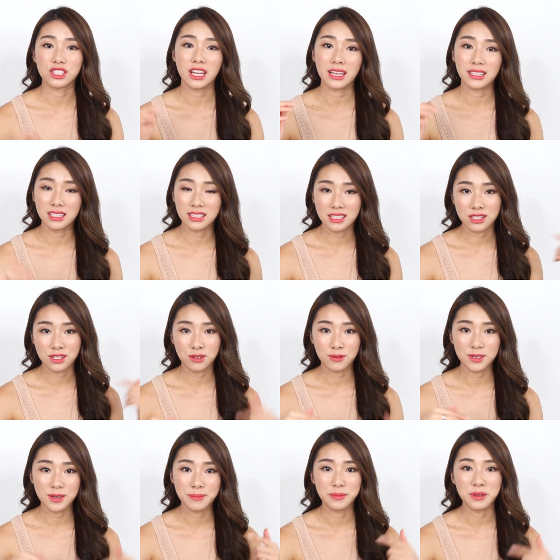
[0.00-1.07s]
check the
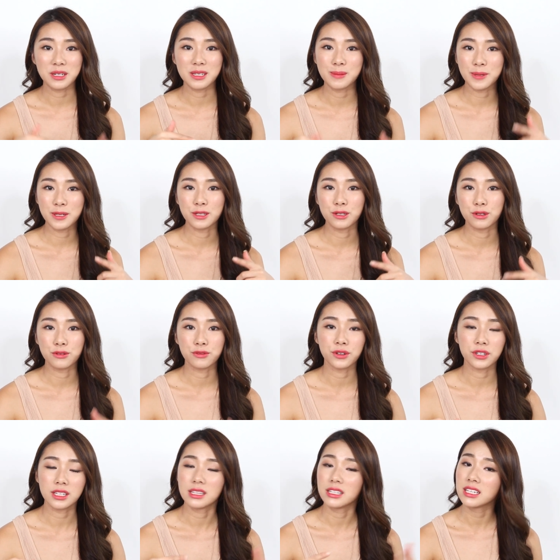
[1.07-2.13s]
description box below
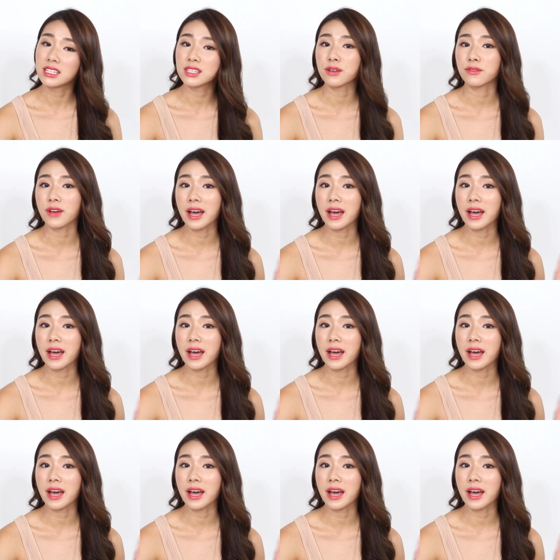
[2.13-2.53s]
for the list of